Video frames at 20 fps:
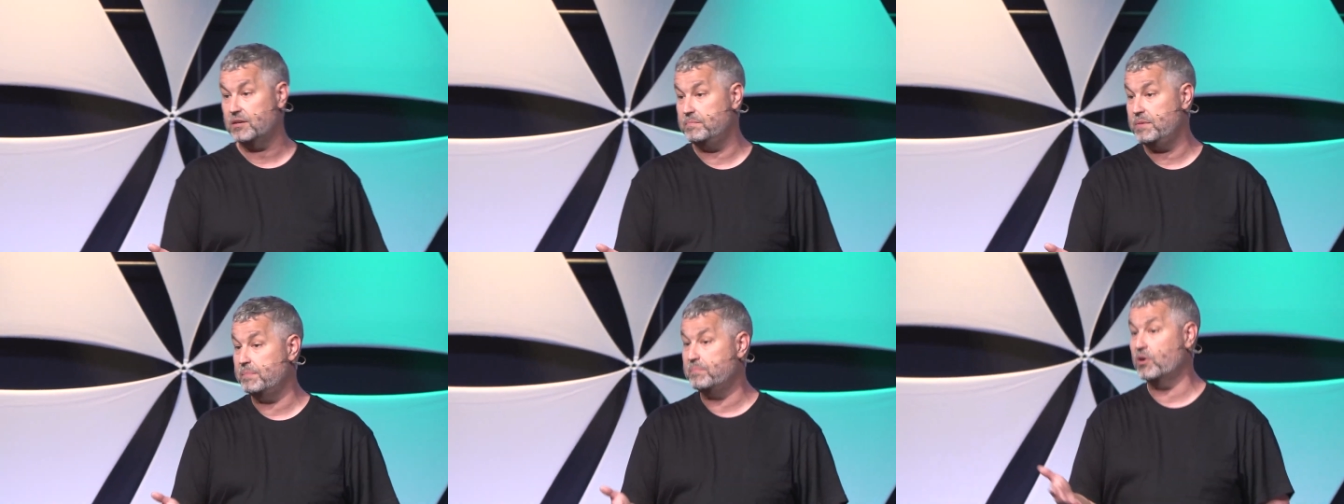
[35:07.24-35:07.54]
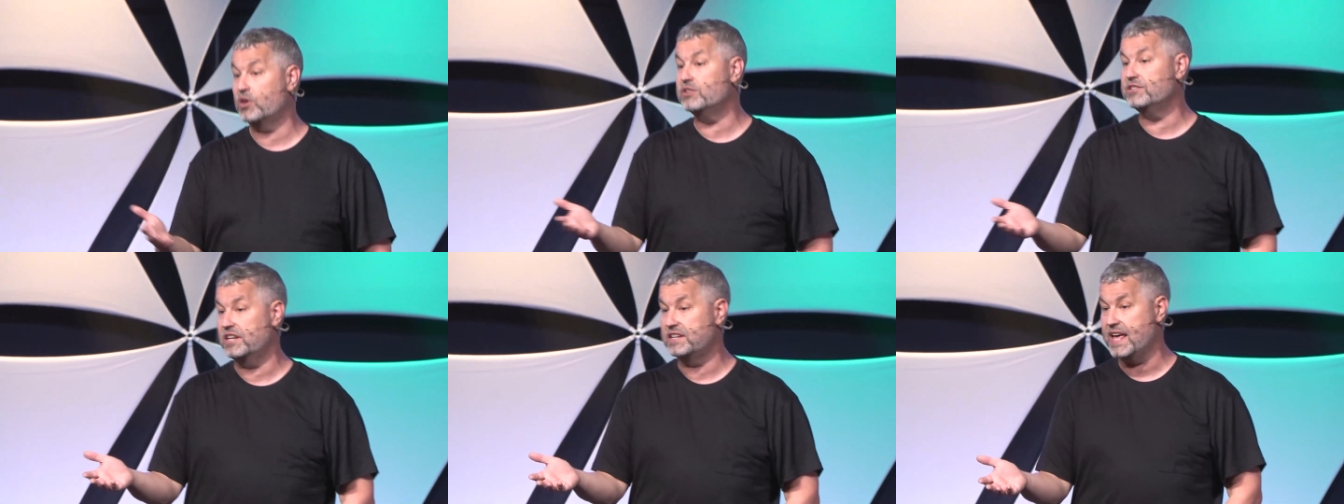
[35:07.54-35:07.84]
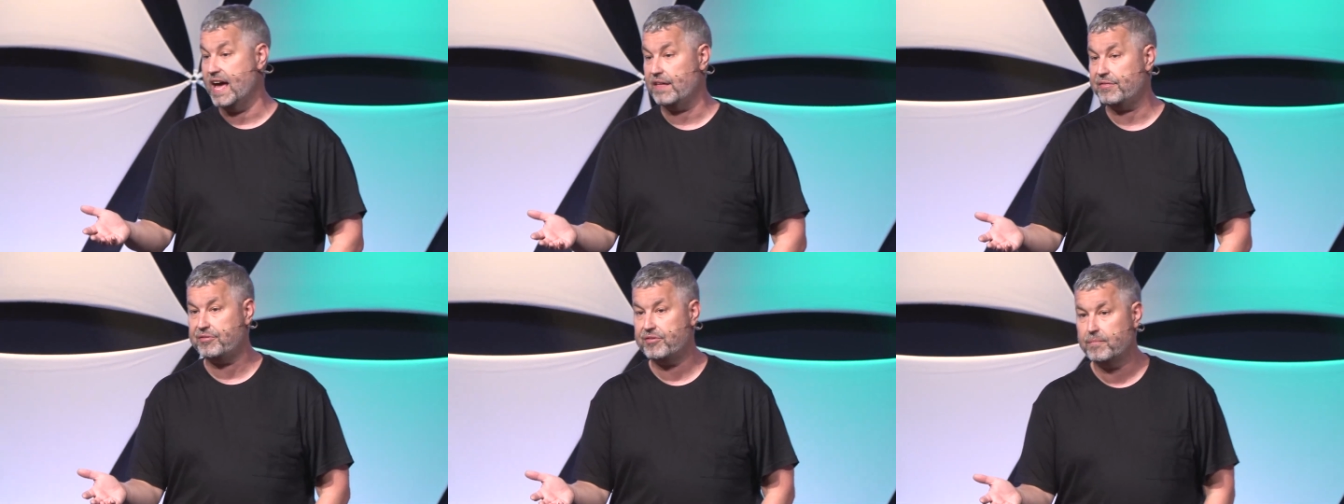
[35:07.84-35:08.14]
to be burned to
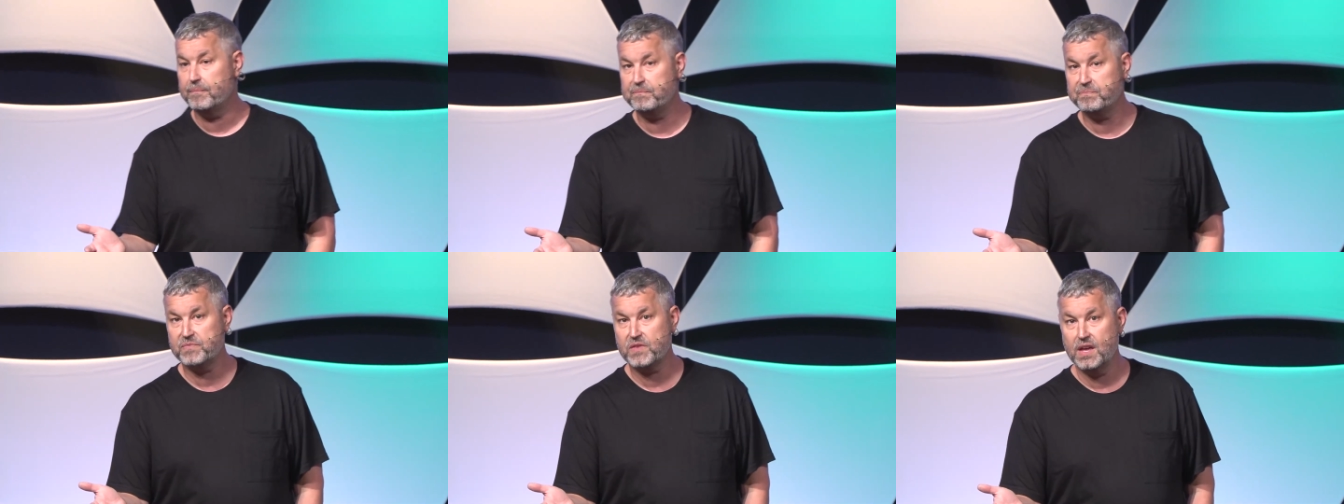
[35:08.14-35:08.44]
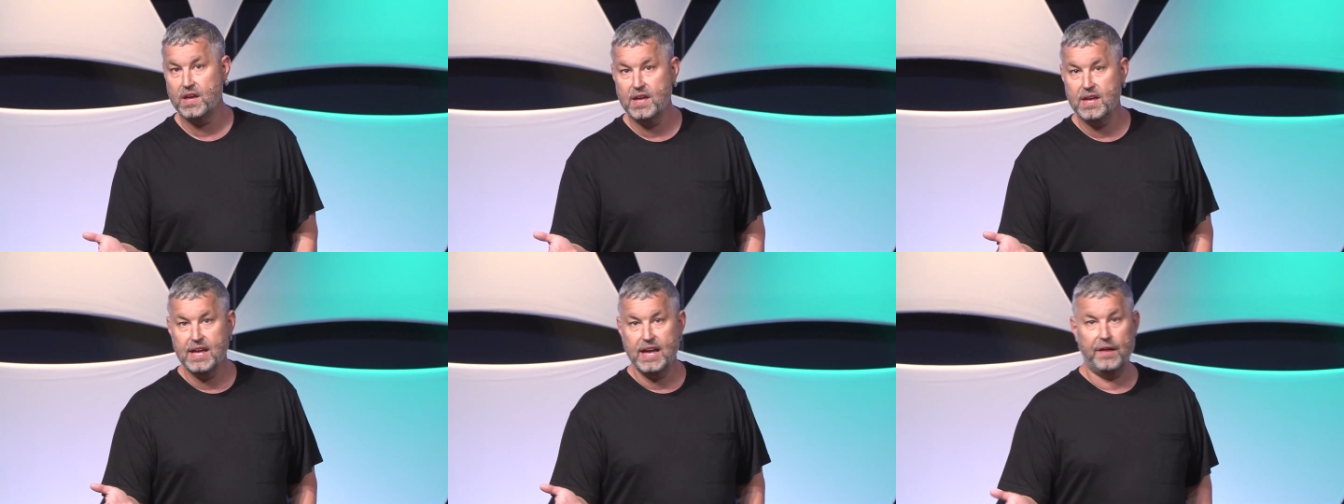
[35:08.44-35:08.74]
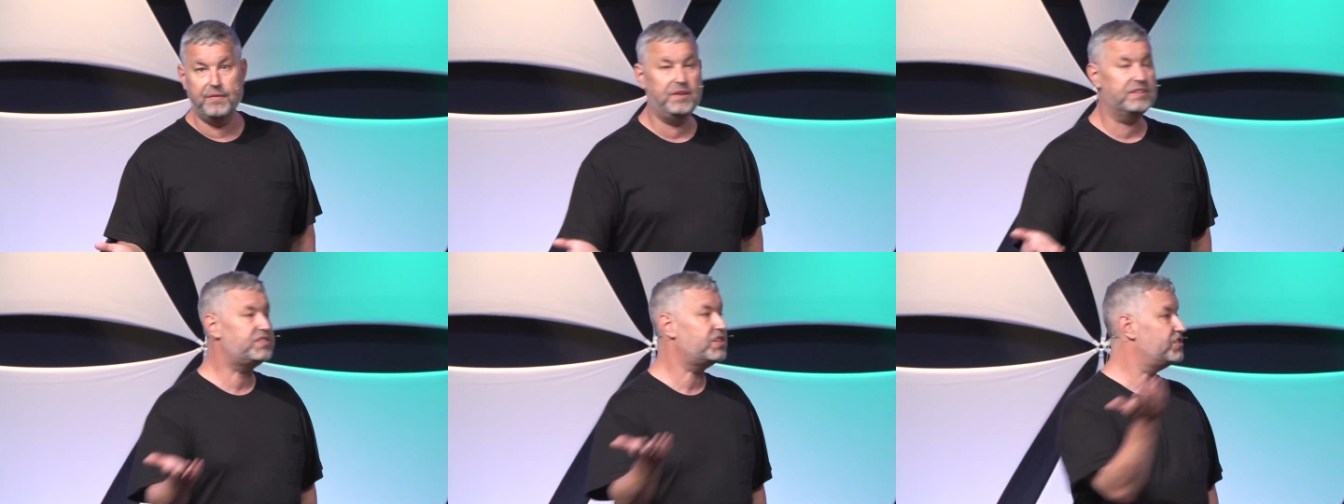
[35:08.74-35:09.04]
death.
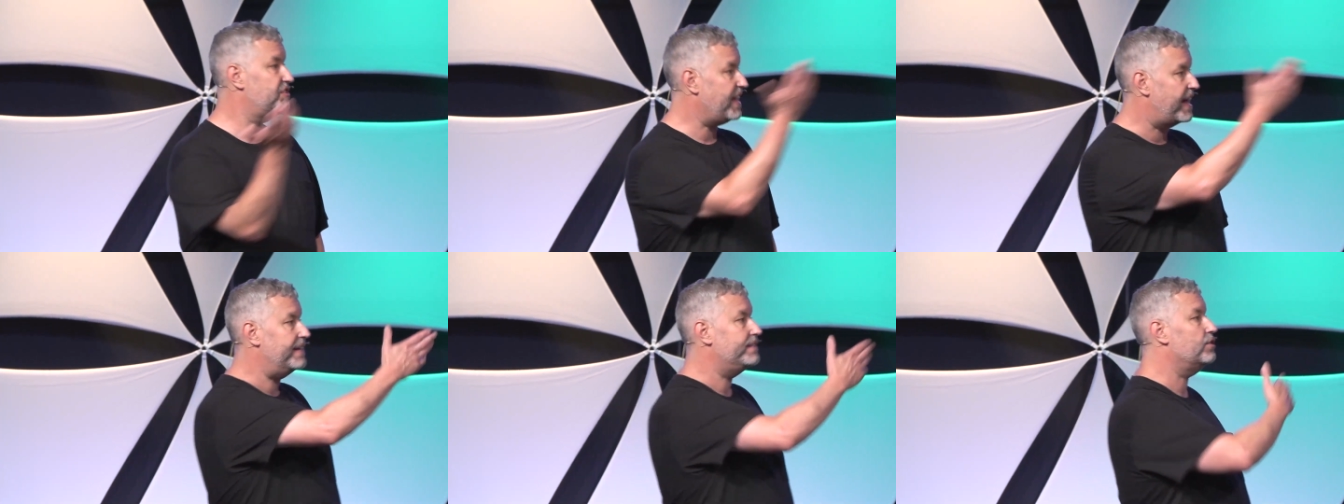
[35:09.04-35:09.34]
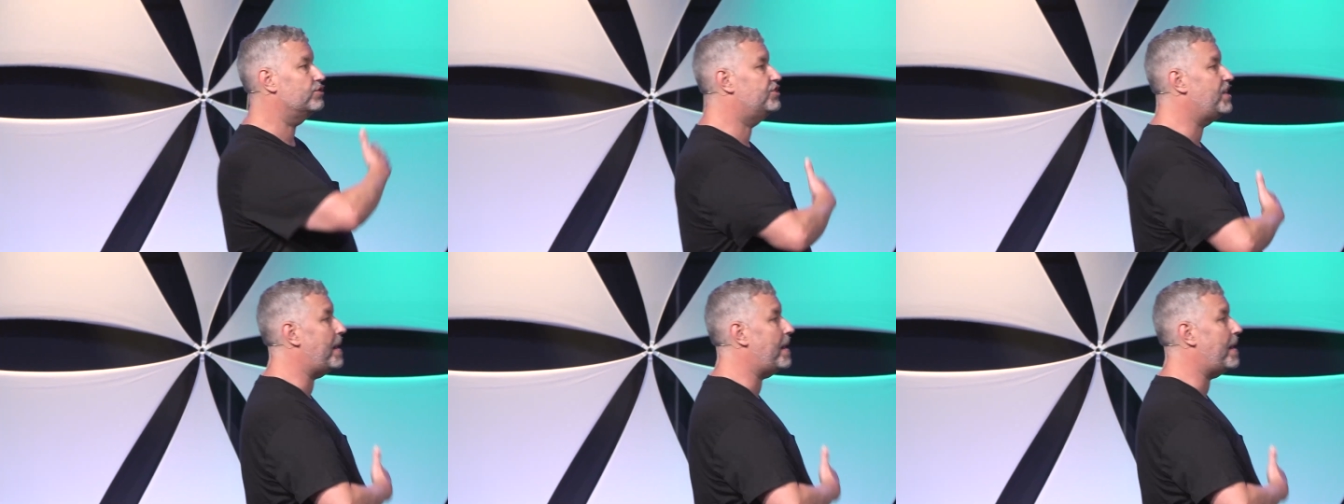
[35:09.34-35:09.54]
And this is Daniel